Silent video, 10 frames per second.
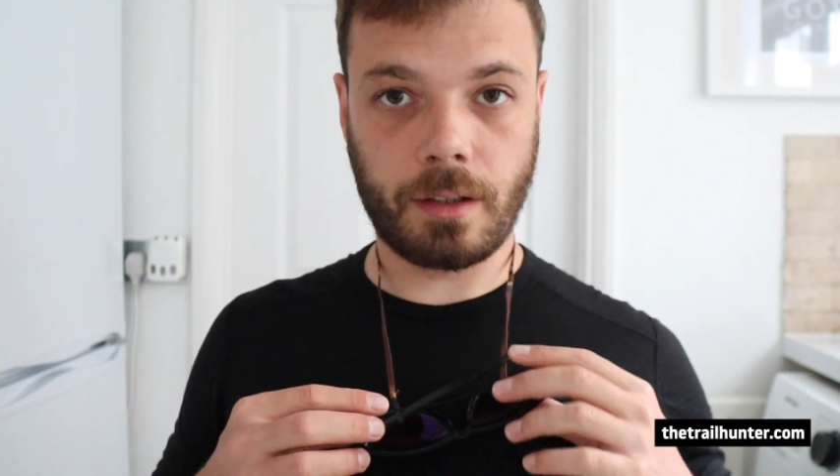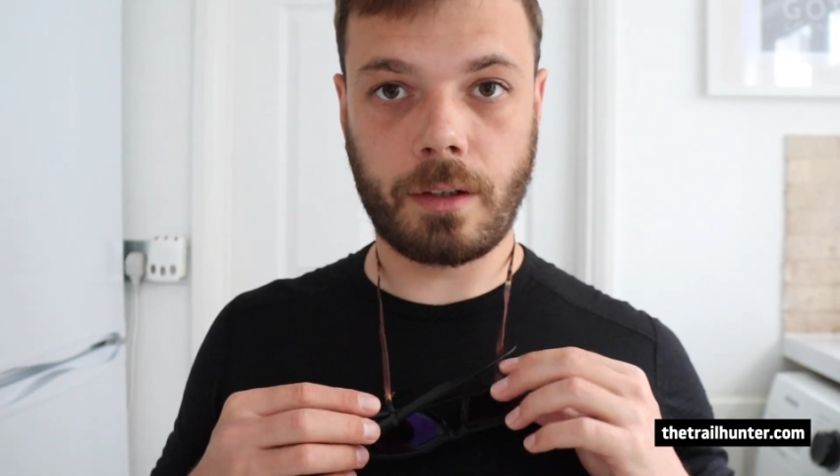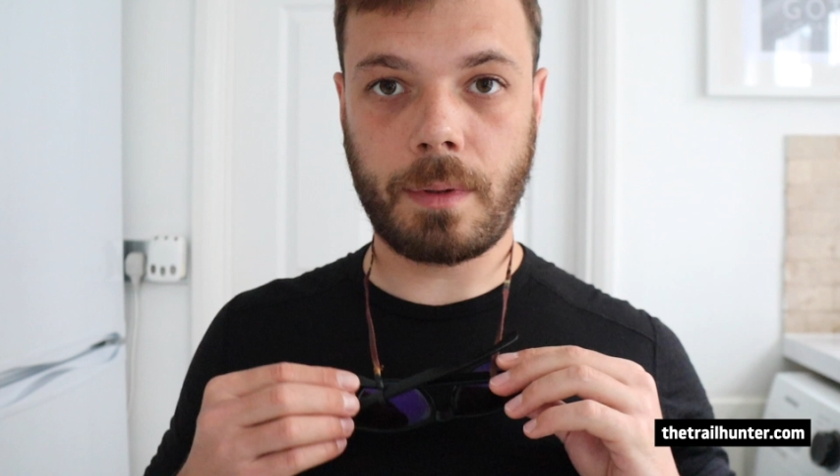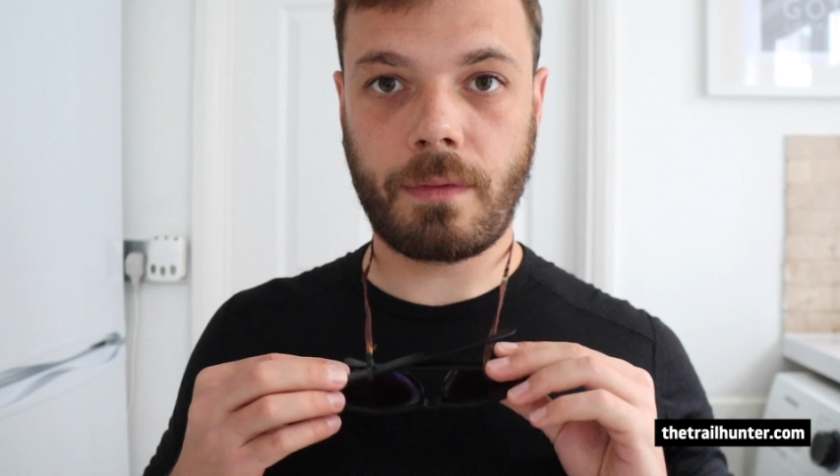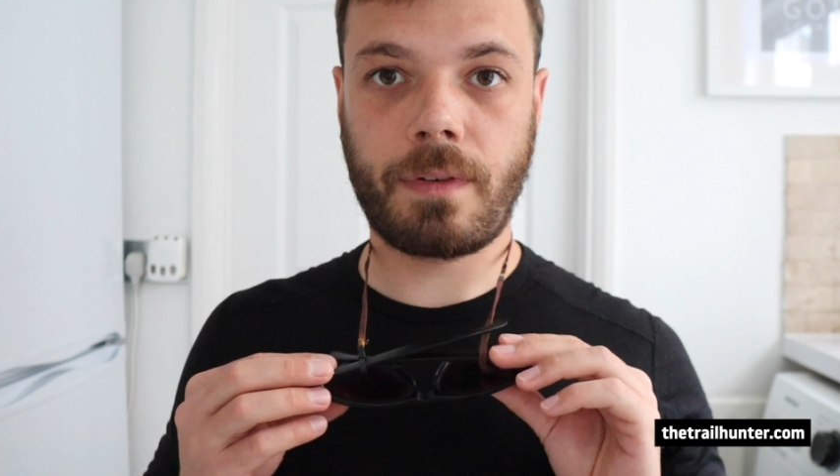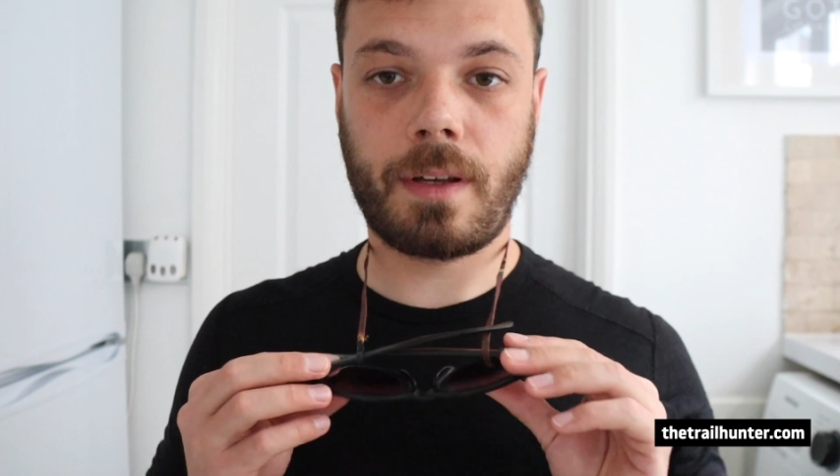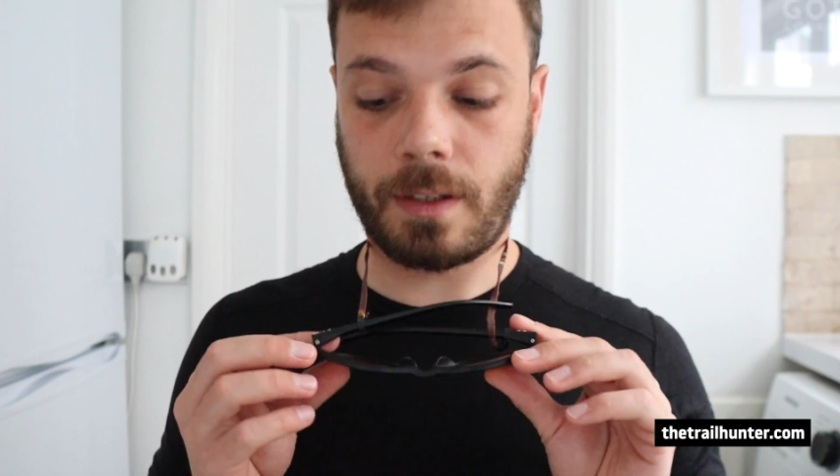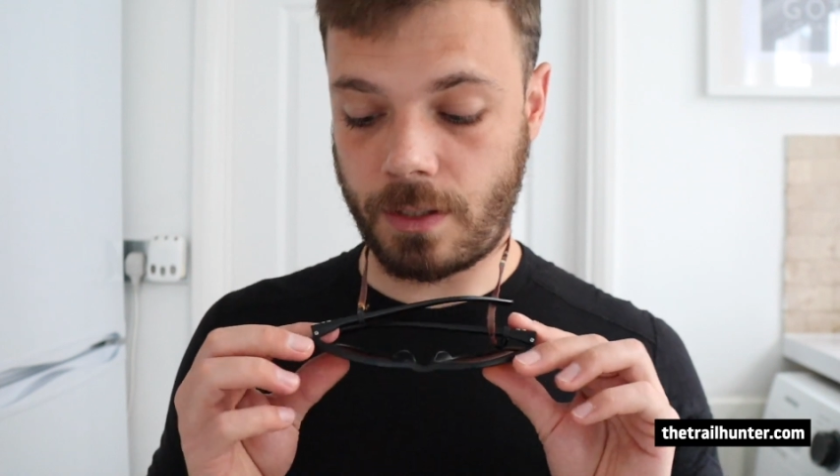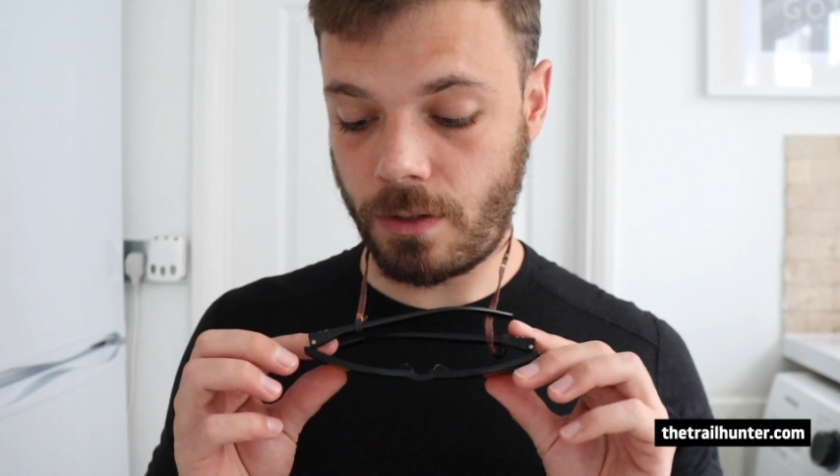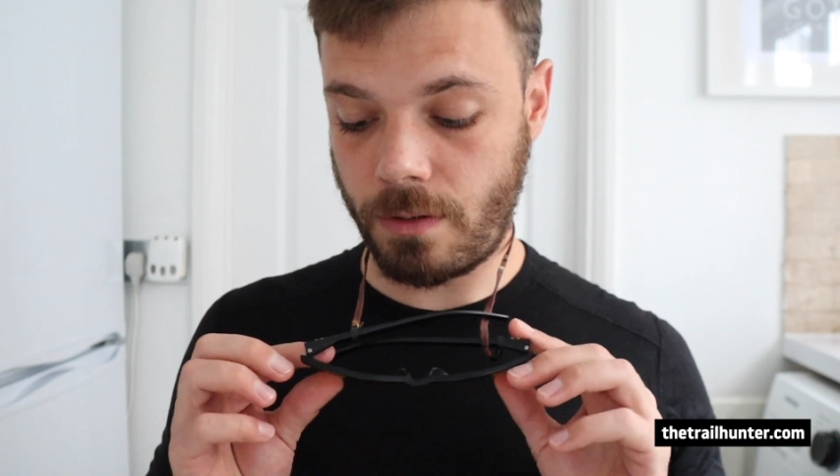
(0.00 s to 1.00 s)
little bit
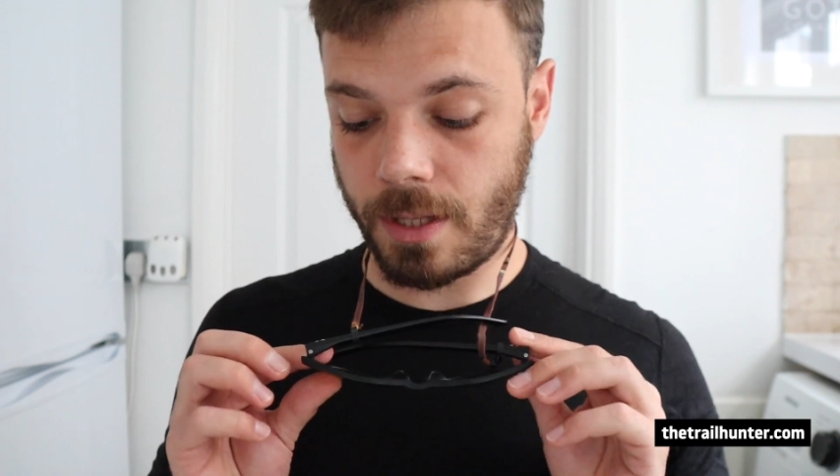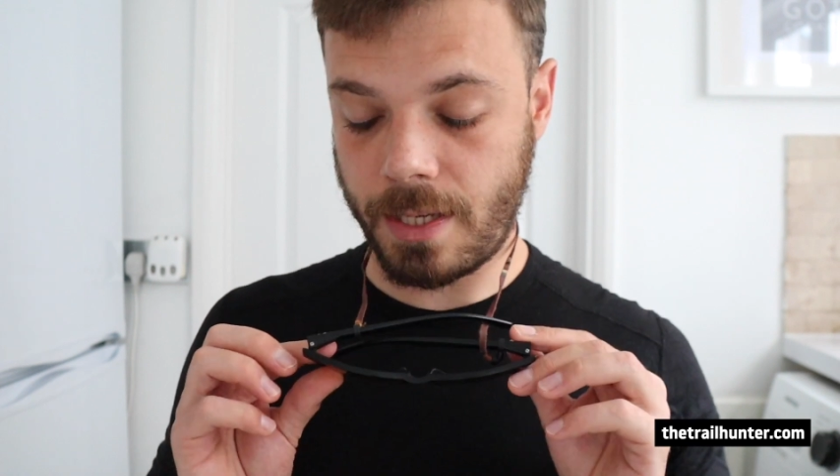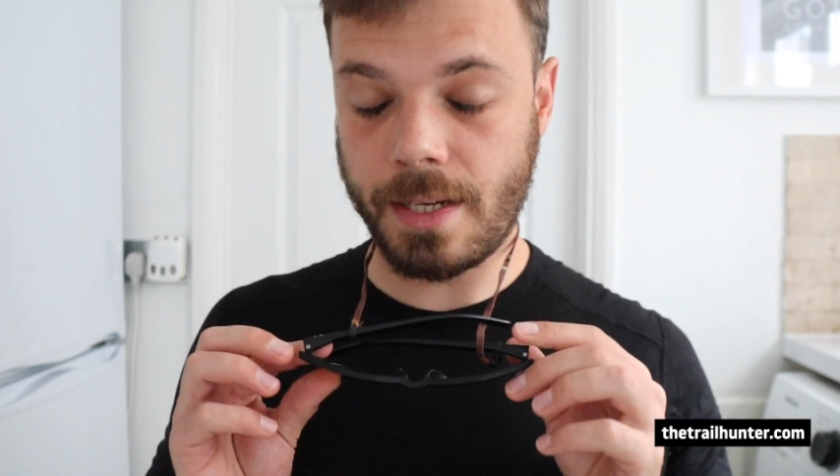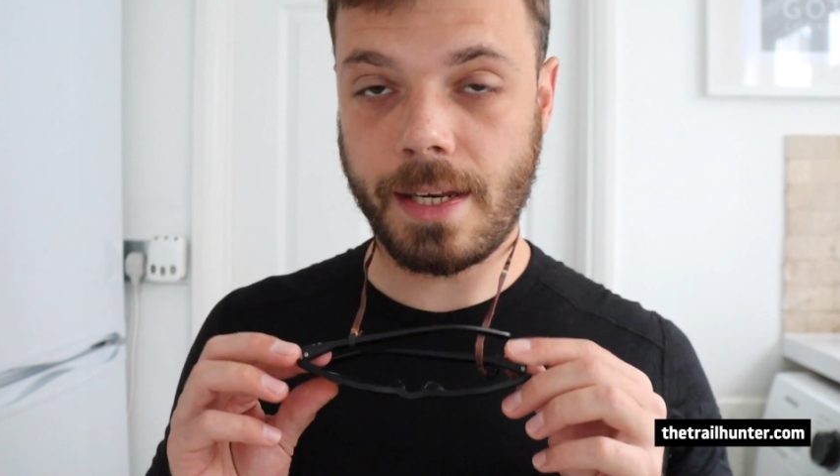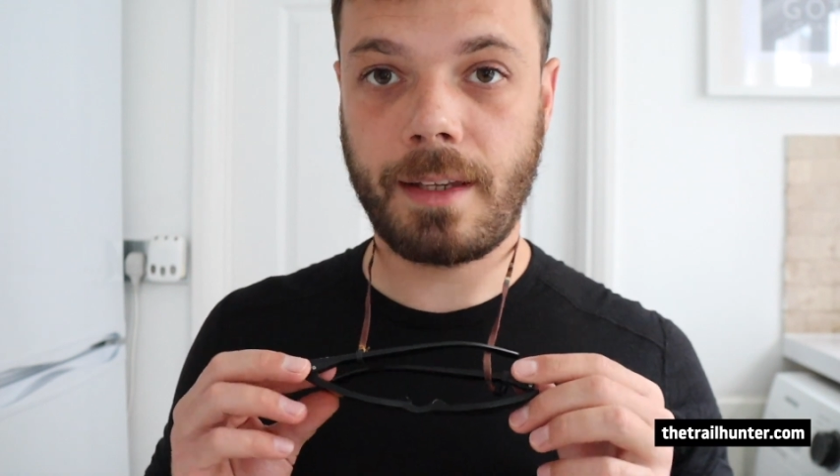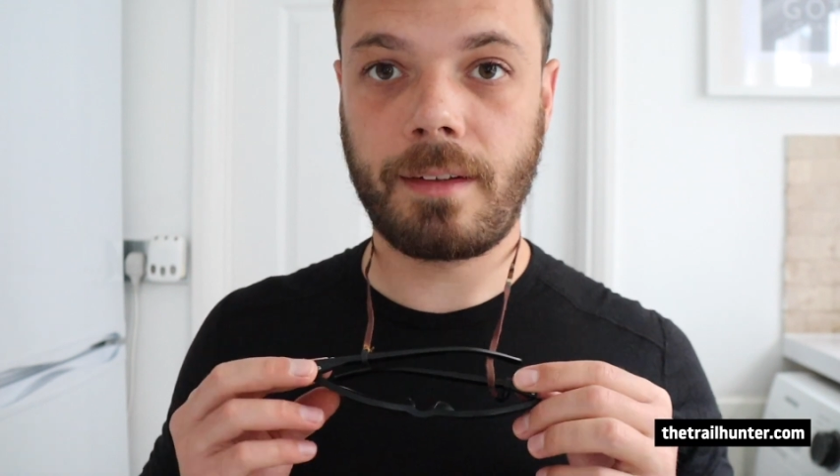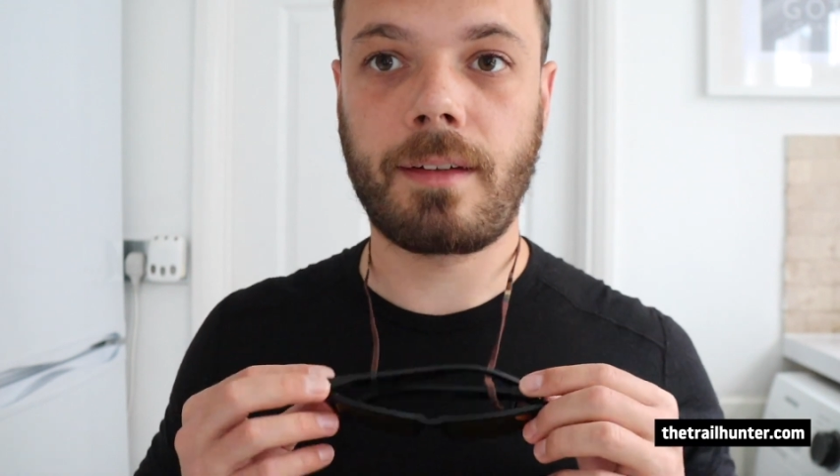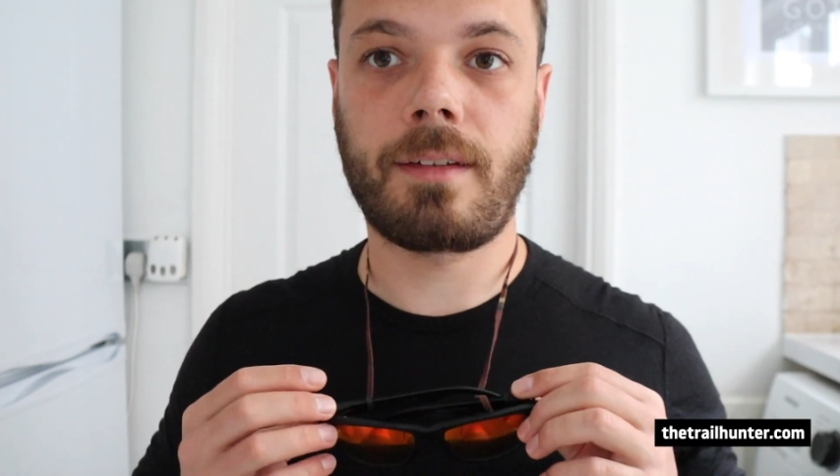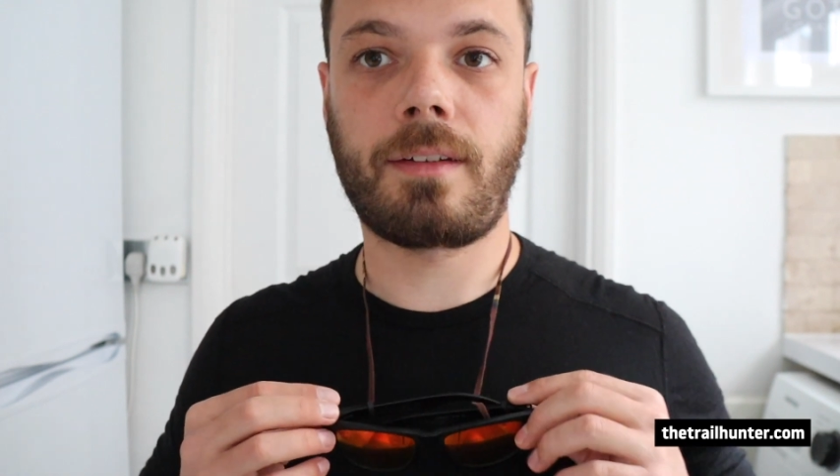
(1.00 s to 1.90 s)
further to the lenses